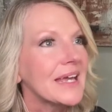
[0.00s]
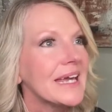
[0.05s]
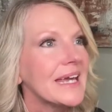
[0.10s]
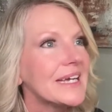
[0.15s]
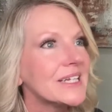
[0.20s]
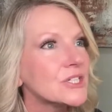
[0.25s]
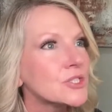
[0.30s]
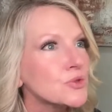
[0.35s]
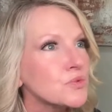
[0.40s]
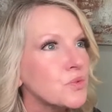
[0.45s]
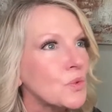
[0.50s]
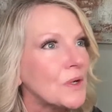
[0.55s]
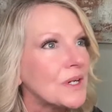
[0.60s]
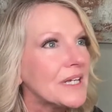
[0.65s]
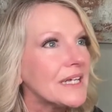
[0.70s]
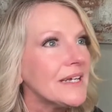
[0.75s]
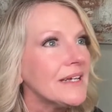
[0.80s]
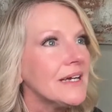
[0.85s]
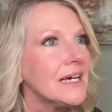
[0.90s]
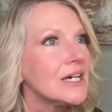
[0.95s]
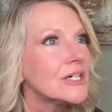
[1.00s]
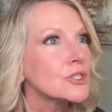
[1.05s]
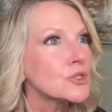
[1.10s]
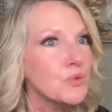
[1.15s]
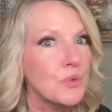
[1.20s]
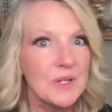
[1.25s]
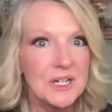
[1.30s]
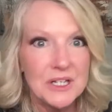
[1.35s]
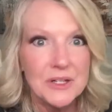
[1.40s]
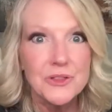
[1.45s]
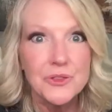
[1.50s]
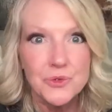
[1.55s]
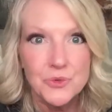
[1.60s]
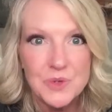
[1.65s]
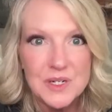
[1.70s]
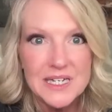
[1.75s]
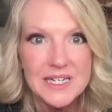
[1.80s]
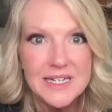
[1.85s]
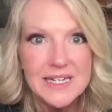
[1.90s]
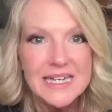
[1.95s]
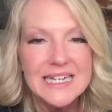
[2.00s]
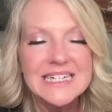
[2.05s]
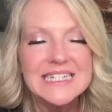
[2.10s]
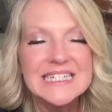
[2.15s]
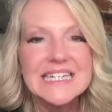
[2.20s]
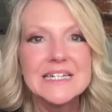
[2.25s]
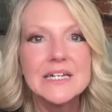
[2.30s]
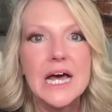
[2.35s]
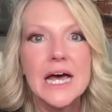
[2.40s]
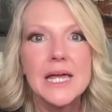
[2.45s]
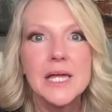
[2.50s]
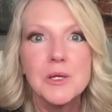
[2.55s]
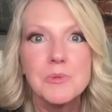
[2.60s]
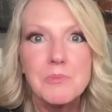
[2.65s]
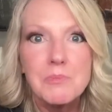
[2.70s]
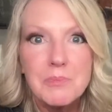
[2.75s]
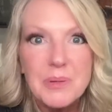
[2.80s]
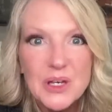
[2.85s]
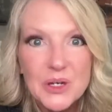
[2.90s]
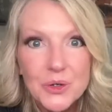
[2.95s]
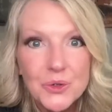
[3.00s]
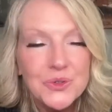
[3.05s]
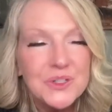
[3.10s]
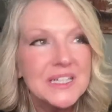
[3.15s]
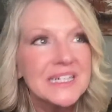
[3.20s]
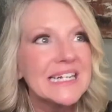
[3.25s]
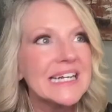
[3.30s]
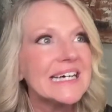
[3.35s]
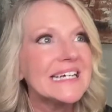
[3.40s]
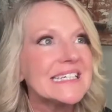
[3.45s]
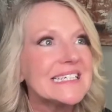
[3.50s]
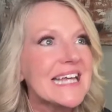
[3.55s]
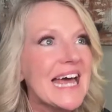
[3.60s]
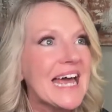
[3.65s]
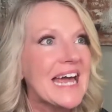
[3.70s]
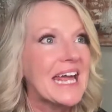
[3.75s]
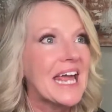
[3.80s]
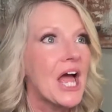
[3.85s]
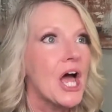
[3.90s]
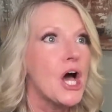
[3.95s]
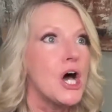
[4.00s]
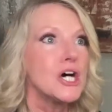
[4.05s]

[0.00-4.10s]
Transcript: In 2023, it did $1 billion a day.